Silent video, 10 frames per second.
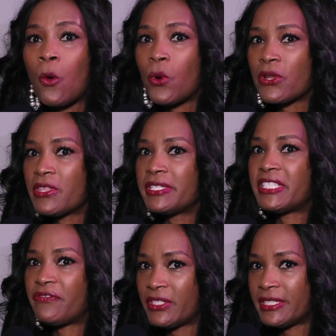What are the
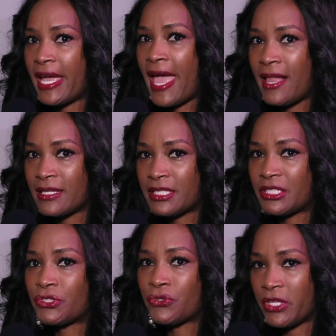different
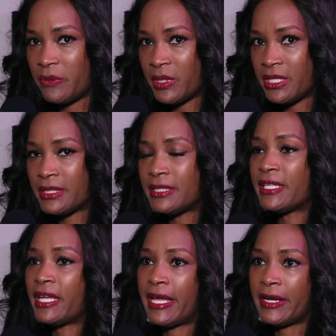dialysis treatments
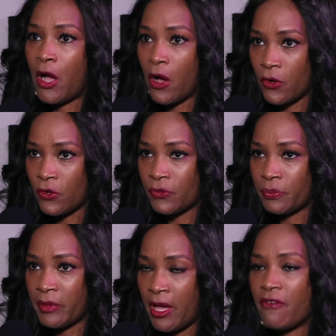done at
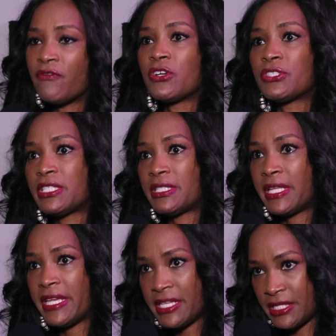home versus
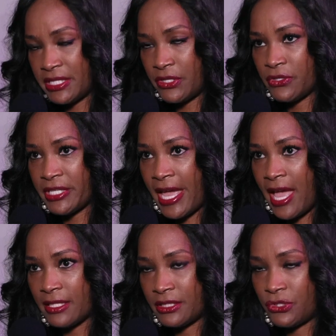the in-center
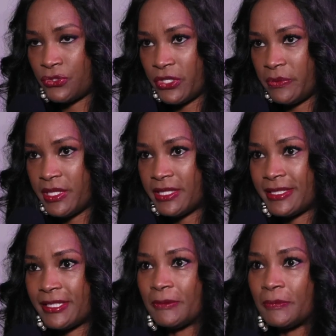dialysis treatments?